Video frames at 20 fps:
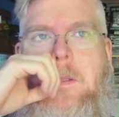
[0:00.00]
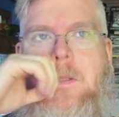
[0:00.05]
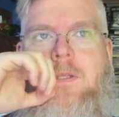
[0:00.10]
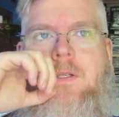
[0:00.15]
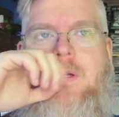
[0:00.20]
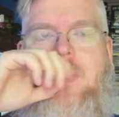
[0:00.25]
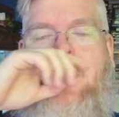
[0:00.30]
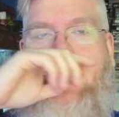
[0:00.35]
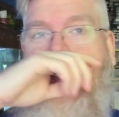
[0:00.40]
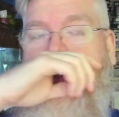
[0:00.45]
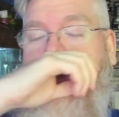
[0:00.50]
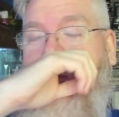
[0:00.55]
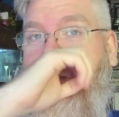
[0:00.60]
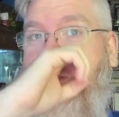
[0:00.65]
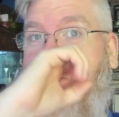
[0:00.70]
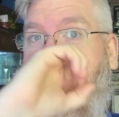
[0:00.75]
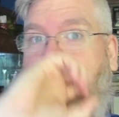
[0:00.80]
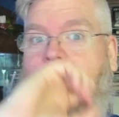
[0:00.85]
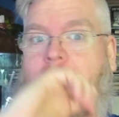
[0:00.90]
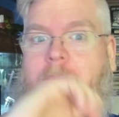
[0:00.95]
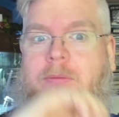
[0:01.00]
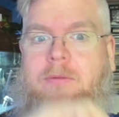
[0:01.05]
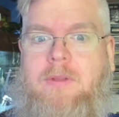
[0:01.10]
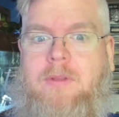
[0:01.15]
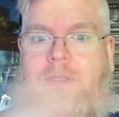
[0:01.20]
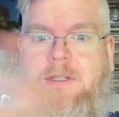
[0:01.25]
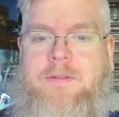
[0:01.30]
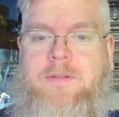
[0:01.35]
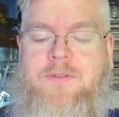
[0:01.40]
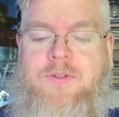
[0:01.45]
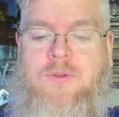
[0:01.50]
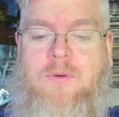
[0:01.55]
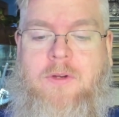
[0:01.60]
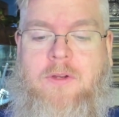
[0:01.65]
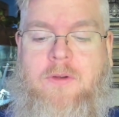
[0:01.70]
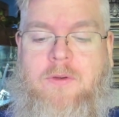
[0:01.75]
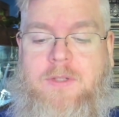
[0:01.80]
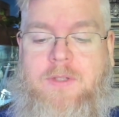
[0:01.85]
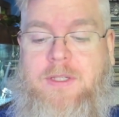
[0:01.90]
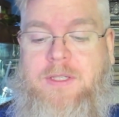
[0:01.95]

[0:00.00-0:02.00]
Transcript: so I could just give people a list of short codes